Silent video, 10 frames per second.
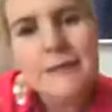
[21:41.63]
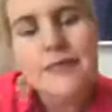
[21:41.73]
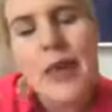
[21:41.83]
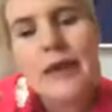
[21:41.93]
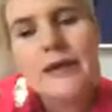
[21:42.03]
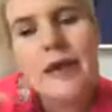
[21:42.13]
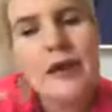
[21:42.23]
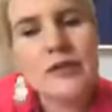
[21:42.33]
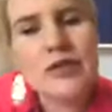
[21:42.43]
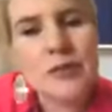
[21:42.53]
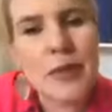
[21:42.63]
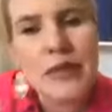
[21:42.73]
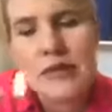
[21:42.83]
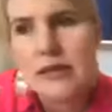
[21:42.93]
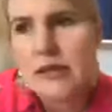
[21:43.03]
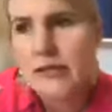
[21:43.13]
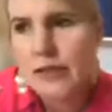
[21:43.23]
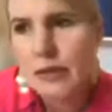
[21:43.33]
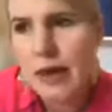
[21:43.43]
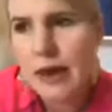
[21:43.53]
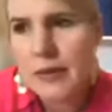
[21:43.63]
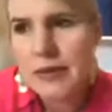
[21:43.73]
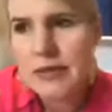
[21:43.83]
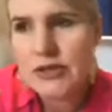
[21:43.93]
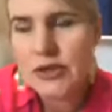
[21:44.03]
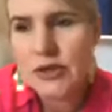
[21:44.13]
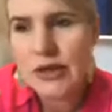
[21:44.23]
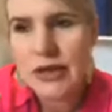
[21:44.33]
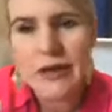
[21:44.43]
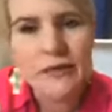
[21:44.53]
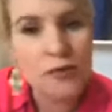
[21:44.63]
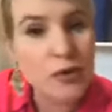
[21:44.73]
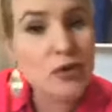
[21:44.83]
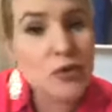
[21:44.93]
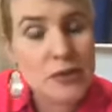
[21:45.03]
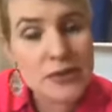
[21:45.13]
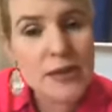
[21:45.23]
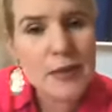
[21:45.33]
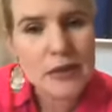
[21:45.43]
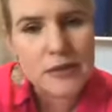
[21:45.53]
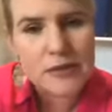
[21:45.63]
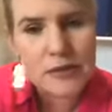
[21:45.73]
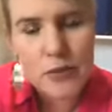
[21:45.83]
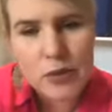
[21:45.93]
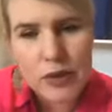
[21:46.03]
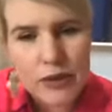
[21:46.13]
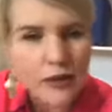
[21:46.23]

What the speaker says: And I've just spent a few hours on a virtual summit this morning,